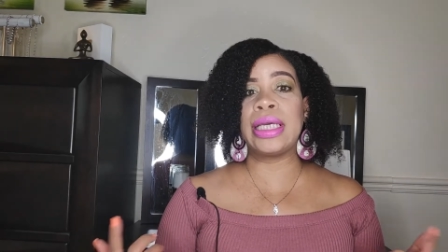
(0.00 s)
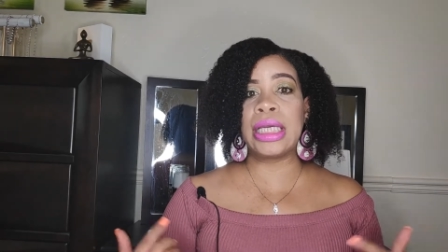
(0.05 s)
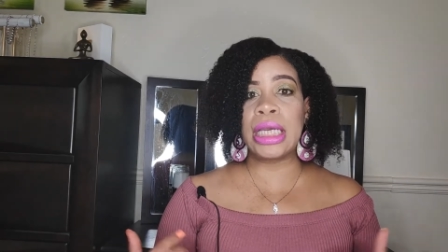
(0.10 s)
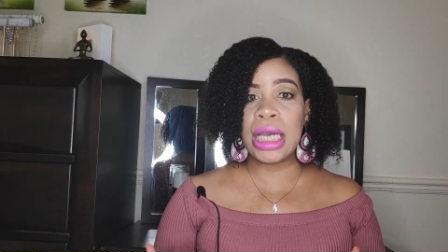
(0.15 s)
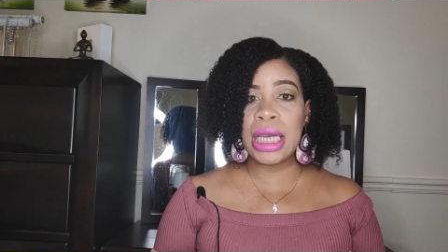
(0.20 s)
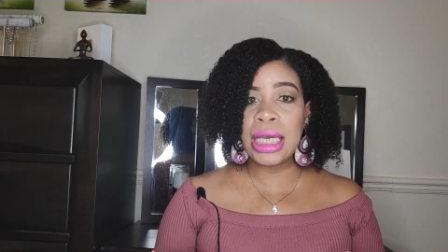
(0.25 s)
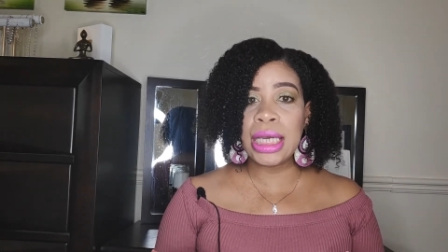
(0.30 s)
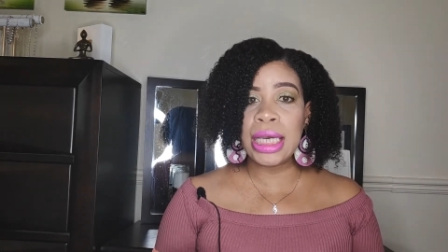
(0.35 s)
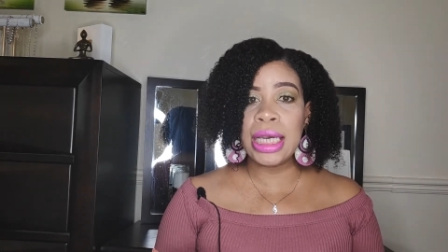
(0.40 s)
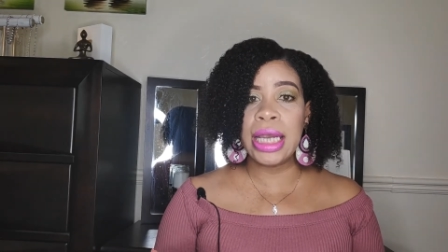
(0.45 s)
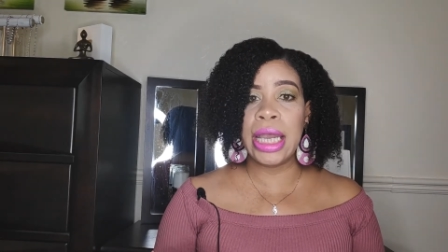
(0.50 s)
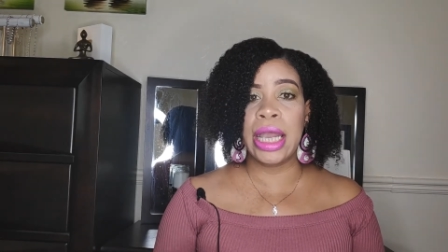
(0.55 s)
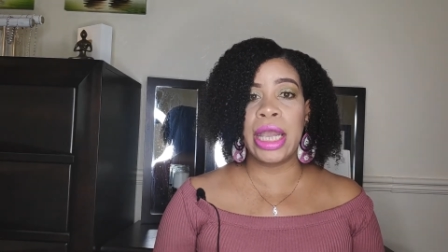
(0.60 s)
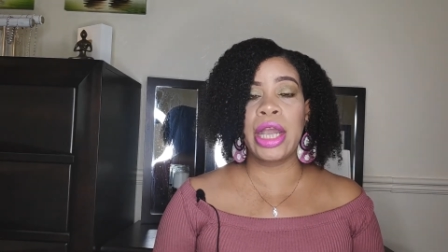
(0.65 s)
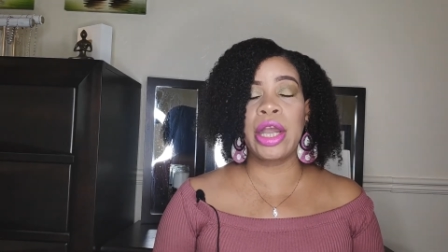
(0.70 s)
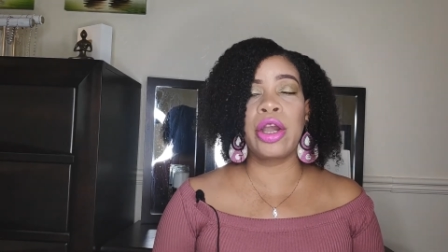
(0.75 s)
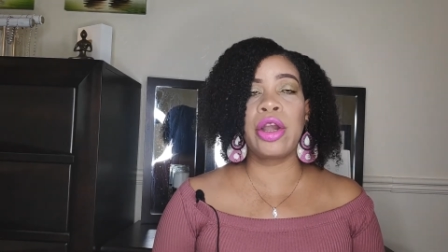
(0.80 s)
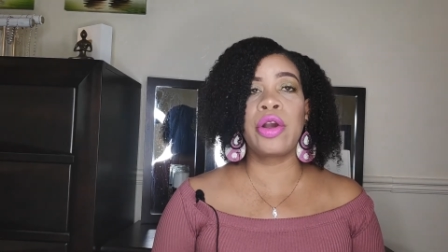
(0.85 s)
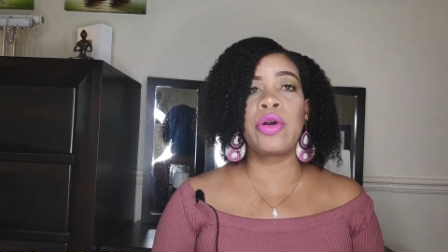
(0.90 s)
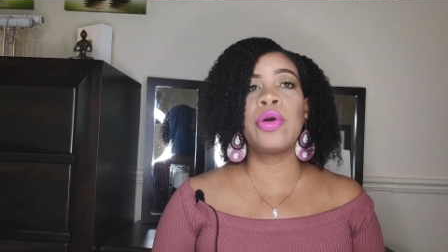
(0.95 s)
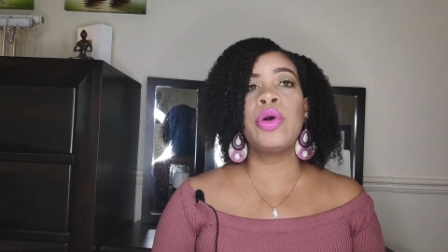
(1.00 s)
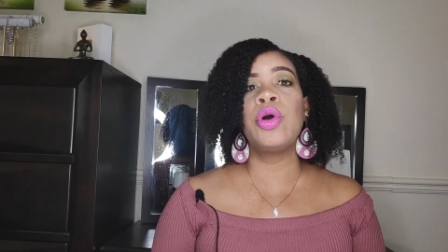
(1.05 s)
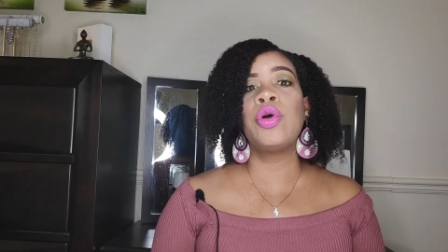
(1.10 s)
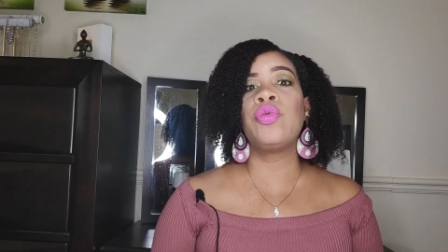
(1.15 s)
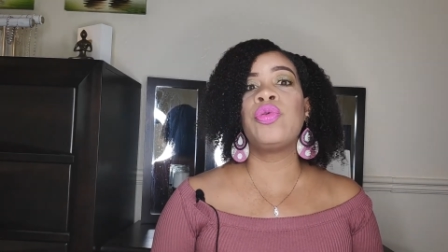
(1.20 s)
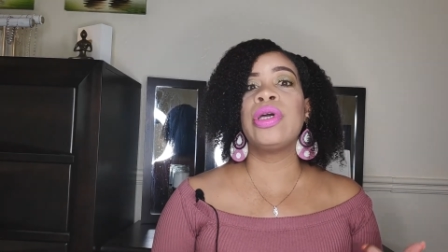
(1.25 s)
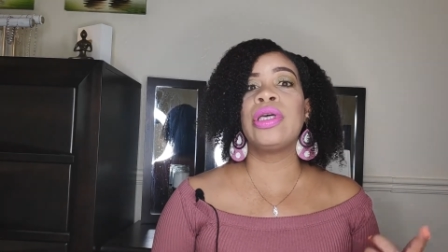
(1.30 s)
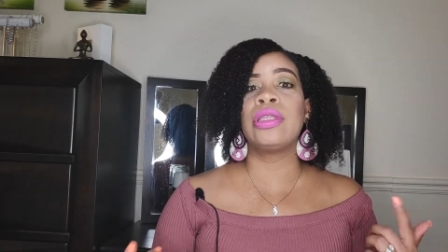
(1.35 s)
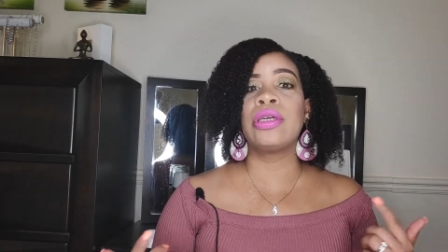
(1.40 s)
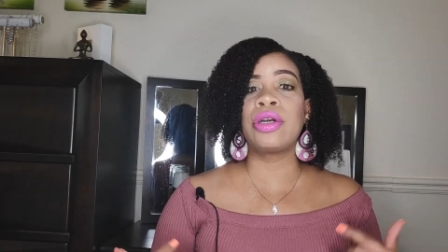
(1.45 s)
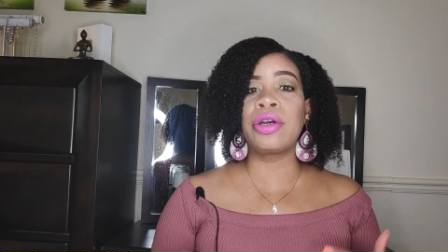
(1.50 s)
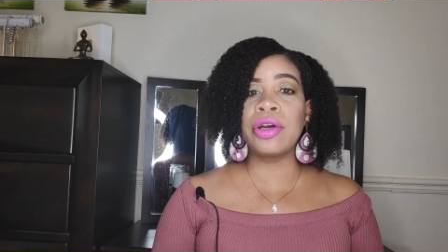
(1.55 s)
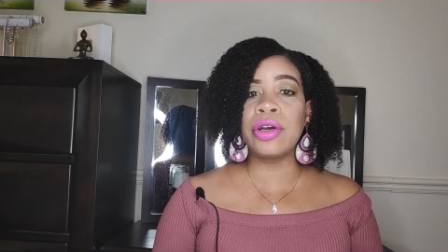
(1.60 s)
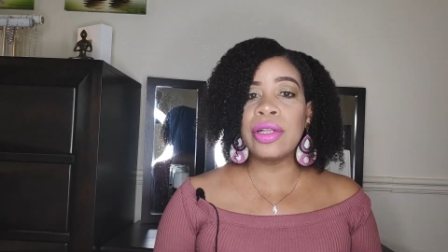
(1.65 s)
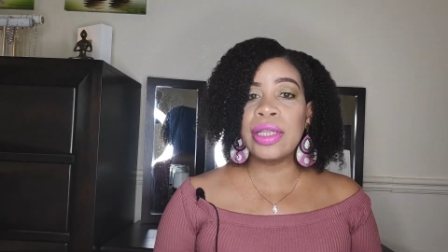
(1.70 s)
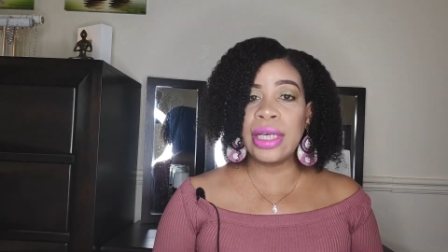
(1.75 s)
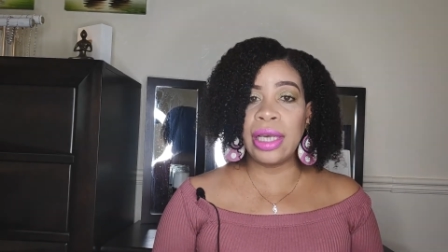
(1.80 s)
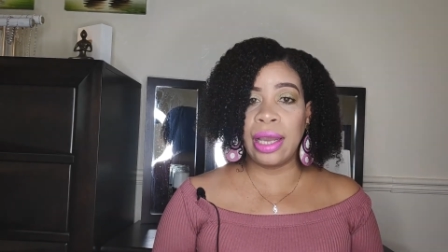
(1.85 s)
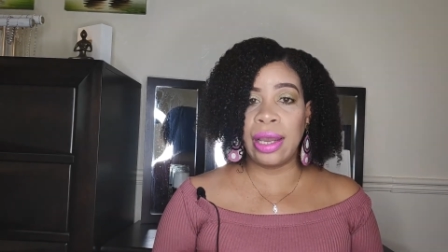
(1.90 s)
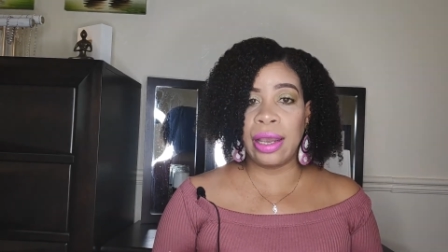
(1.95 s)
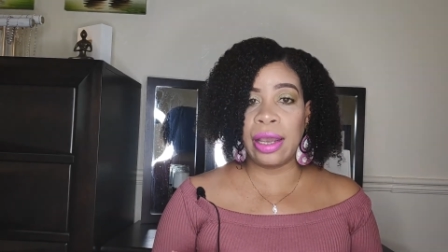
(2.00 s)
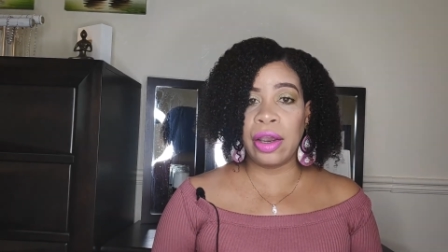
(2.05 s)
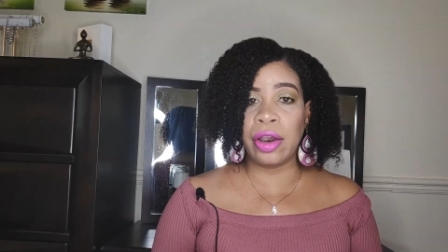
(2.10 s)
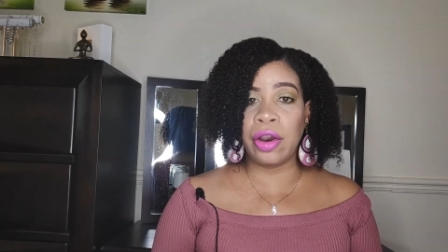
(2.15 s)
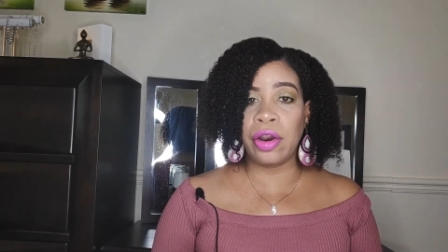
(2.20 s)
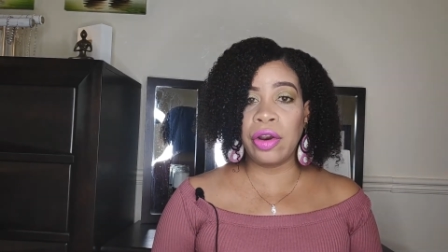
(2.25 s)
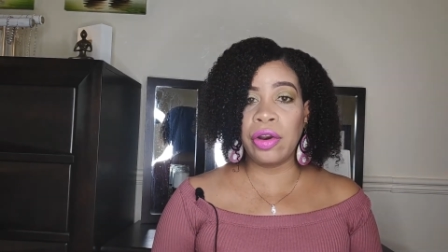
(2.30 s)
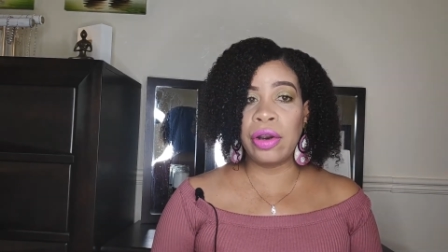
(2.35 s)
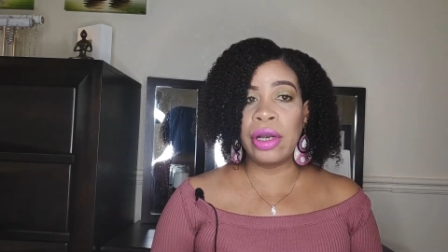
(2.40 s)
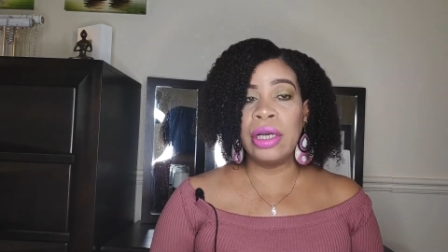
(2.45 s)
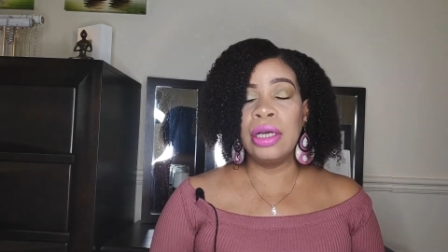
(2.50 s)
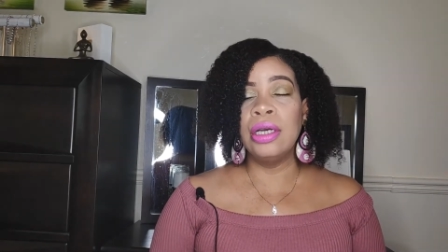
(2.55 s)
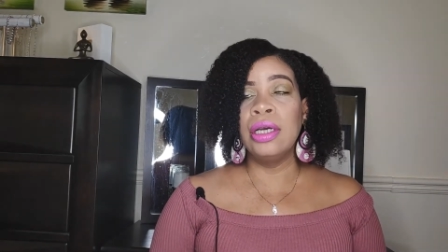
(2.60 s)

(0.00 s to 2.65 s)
kinky hair, with curly hair.